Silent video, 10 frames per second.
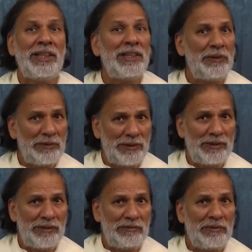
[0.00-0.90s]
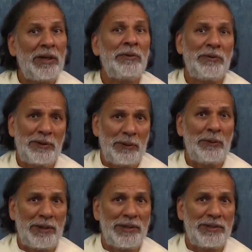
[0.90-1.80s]
in the world, one of the
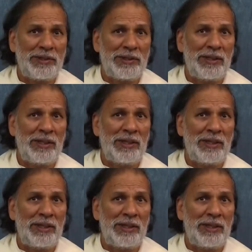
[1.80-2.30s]
oldest.